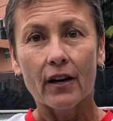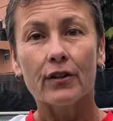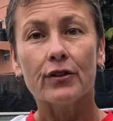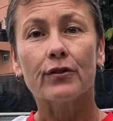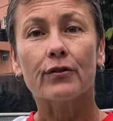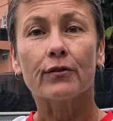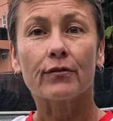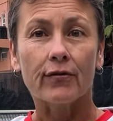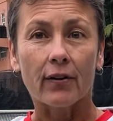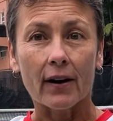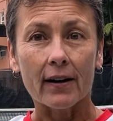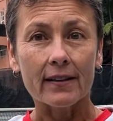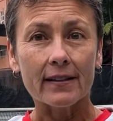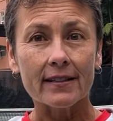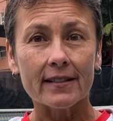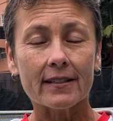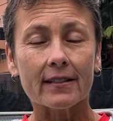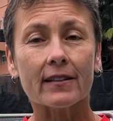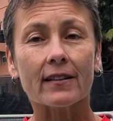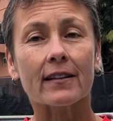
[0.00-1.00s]
your
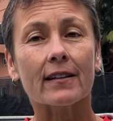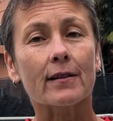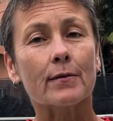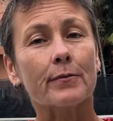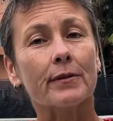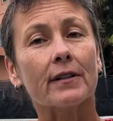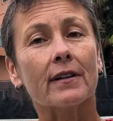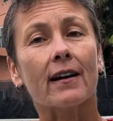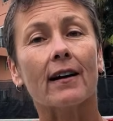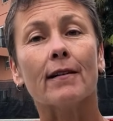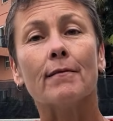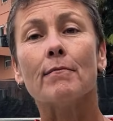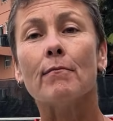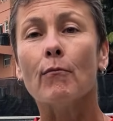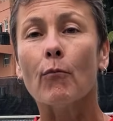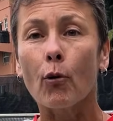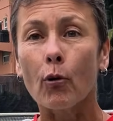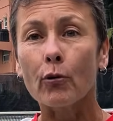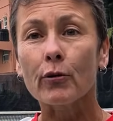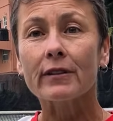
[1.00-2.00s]
volleys are gonna become
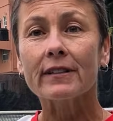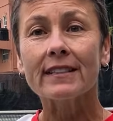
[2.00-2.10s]
more